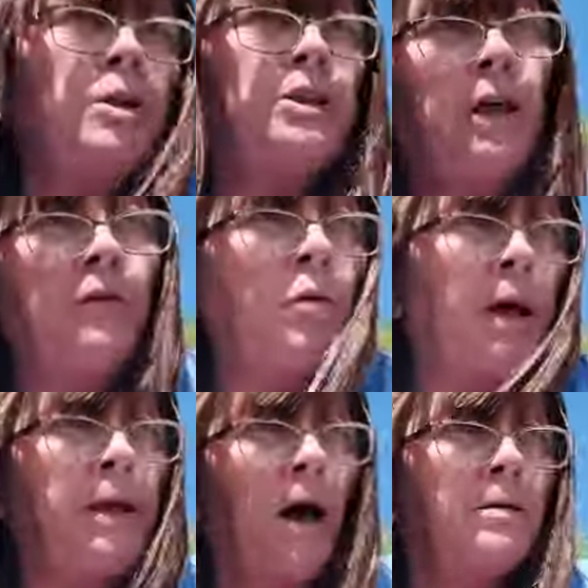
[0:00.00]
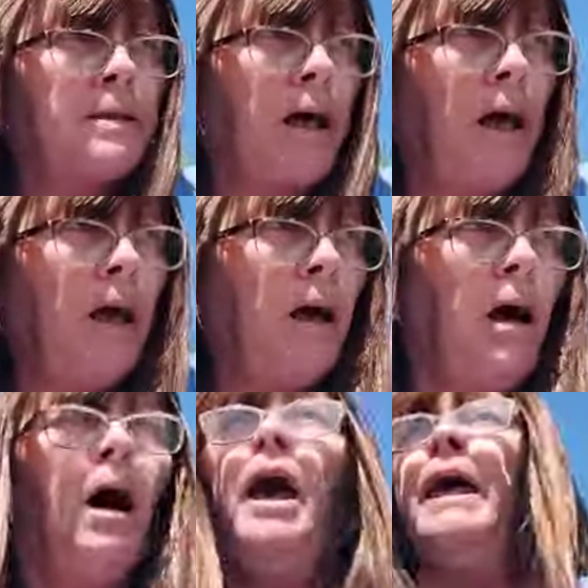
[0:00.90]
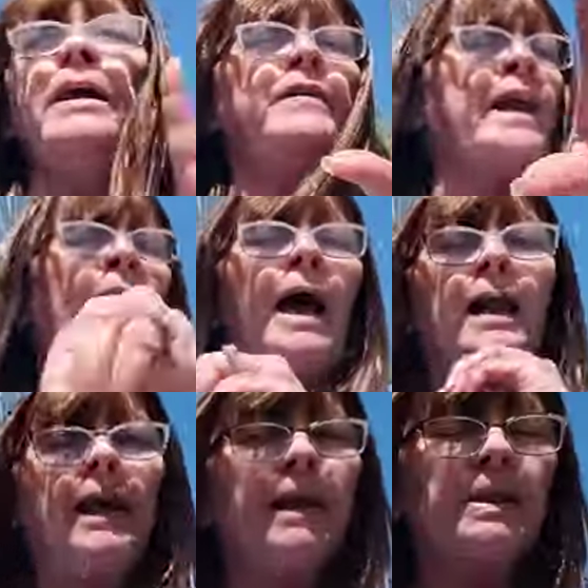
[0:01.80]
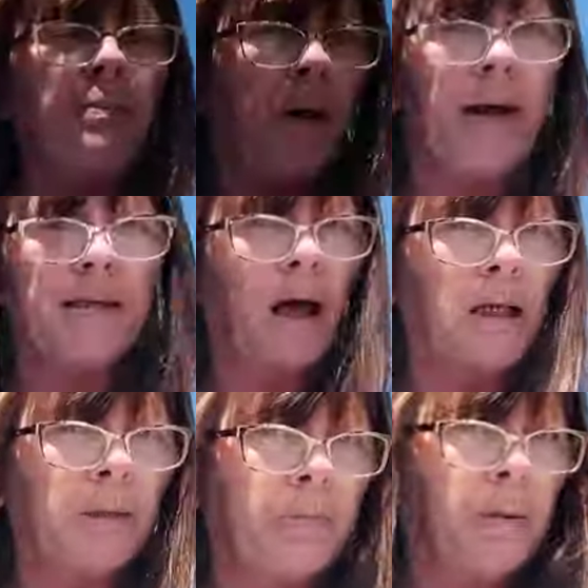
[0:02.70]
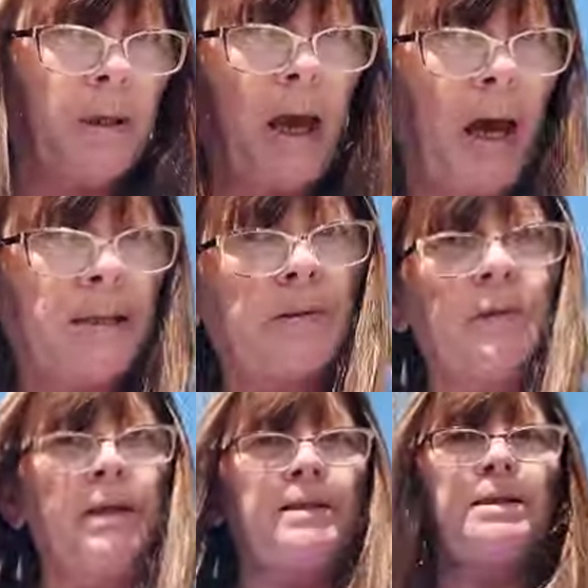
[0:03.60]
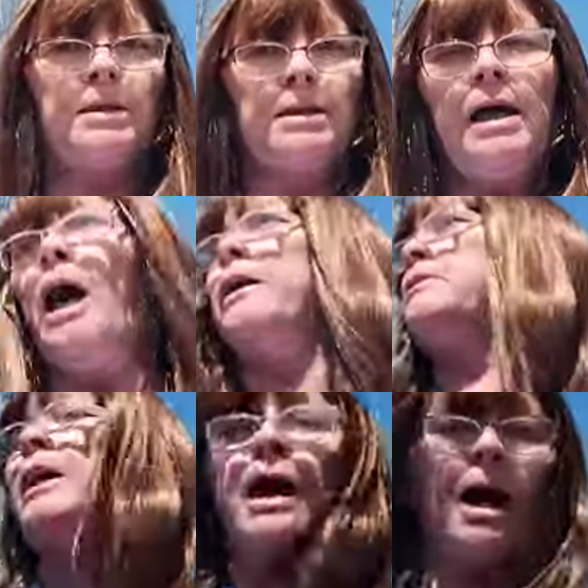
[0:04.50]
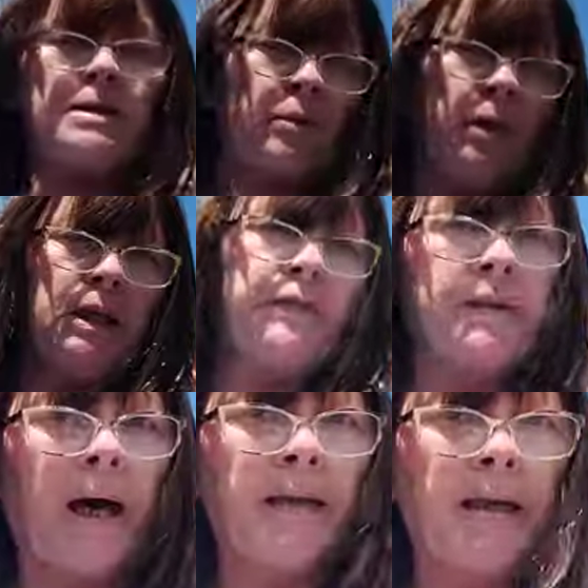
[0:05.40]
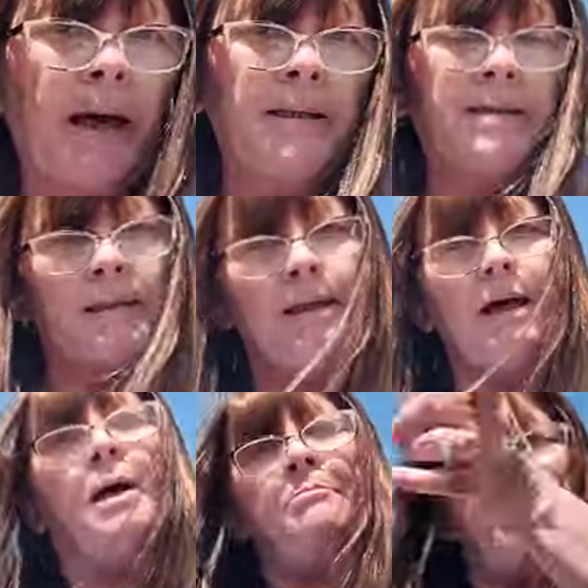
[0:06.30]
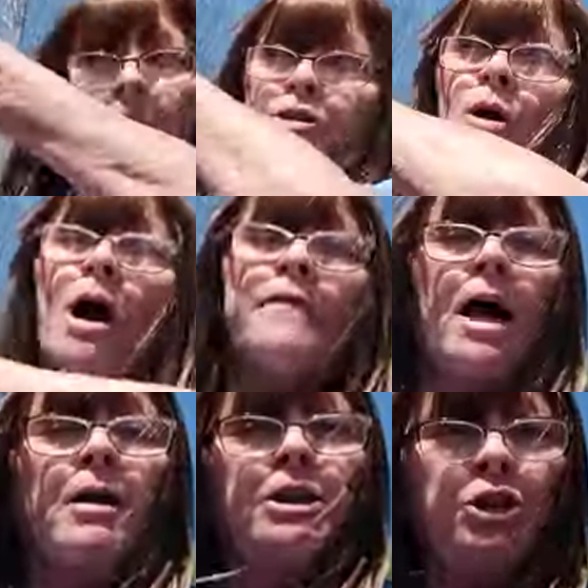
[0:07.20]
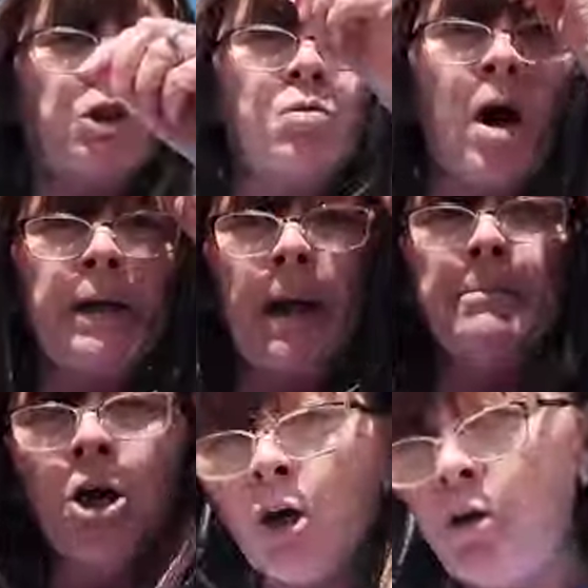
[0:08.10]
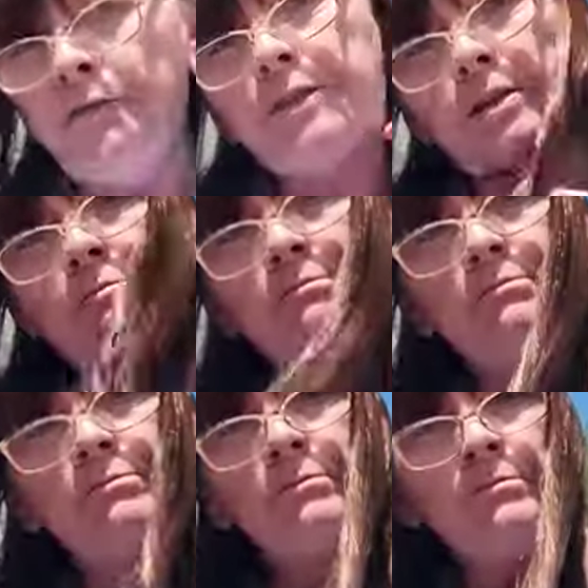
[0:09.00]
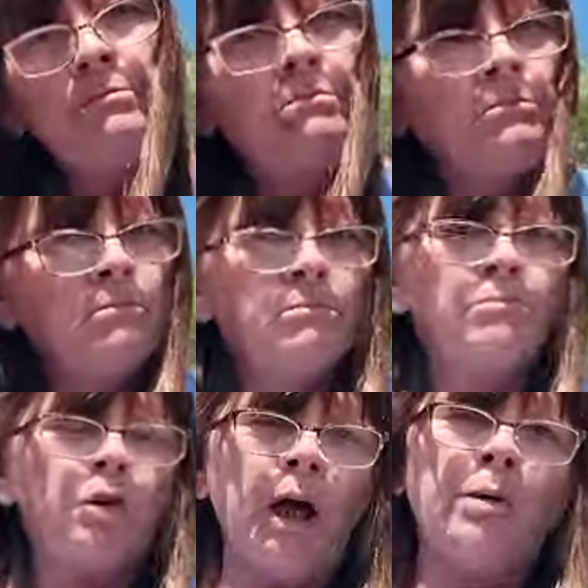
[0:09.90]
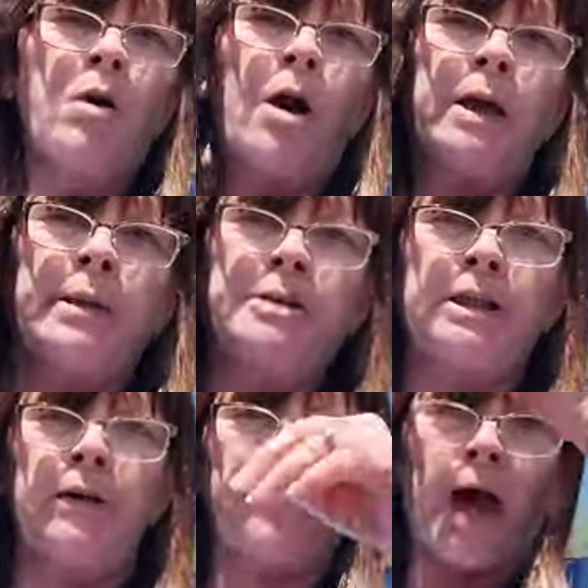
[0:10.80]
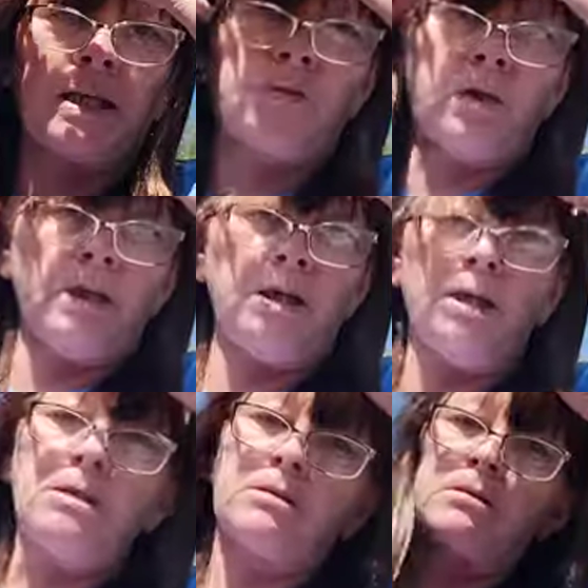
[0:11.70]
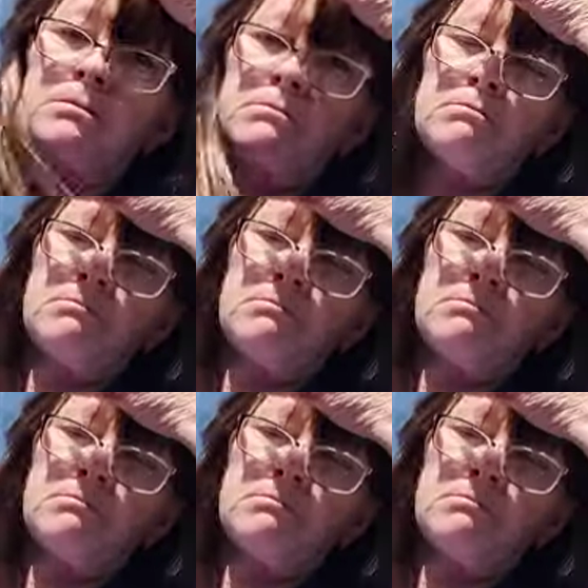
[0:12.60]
whichever way y'all say it. Even AliExpress got some pretty ass wigs, honey. They got some wigs for 99 cents. Bitch, go over there and get you one that moves. Quit wearing them stiff ass wigs.